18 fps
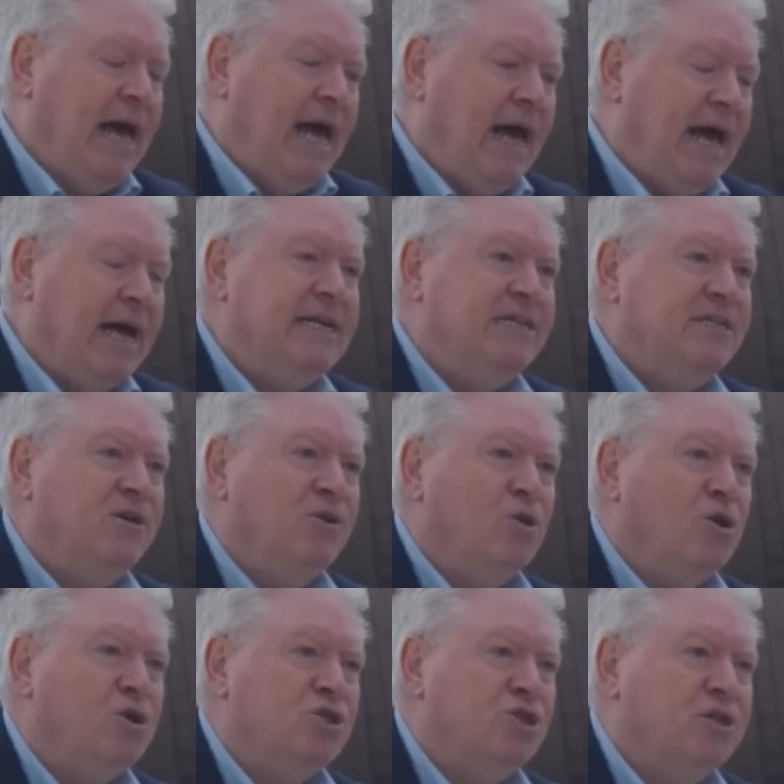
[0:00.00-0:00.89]

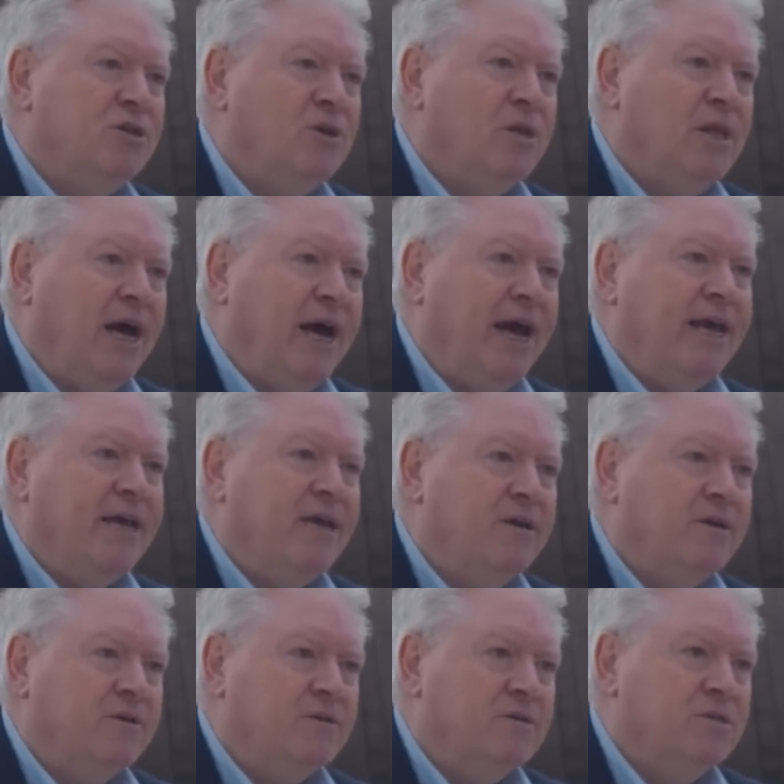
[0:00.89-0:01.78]
ideological
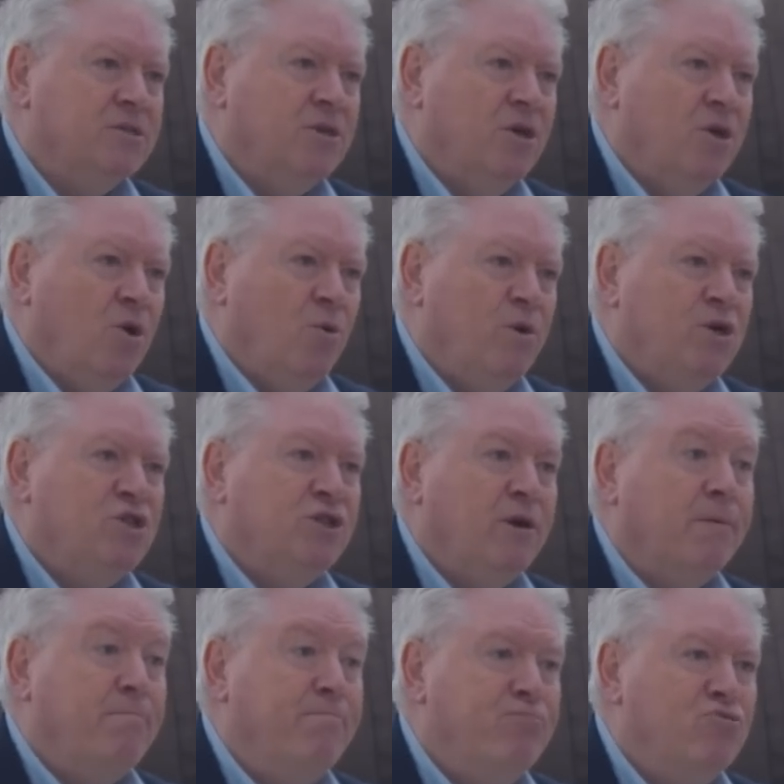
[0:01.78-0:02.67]
anchors which
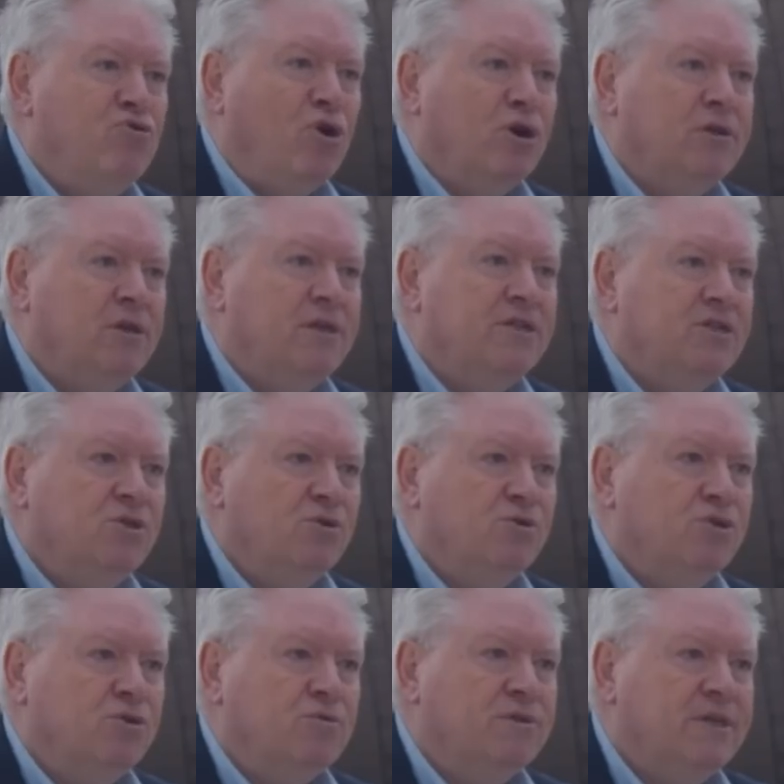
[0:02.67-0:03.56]
are broadly
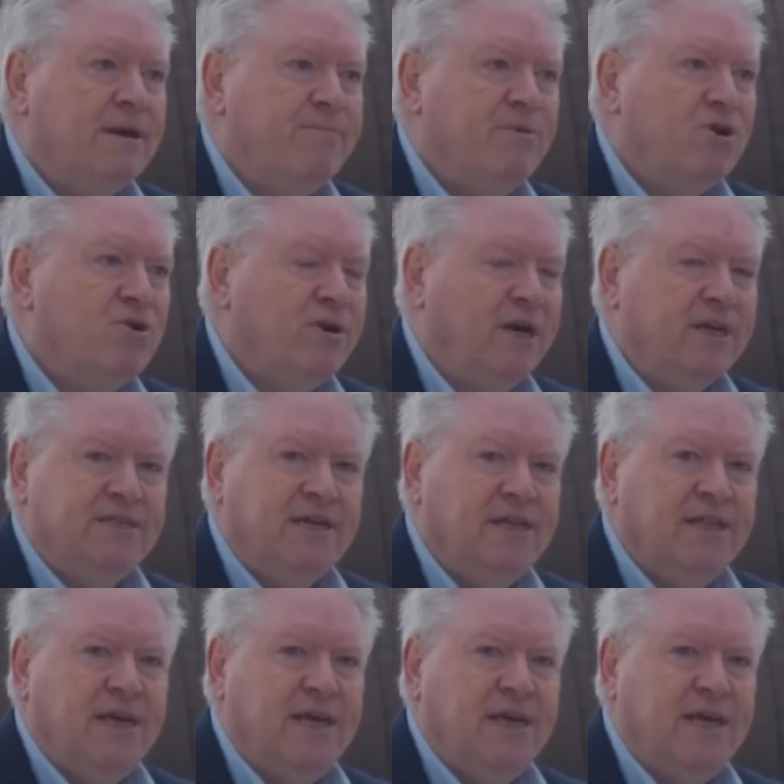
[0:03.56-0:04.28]
social democratic.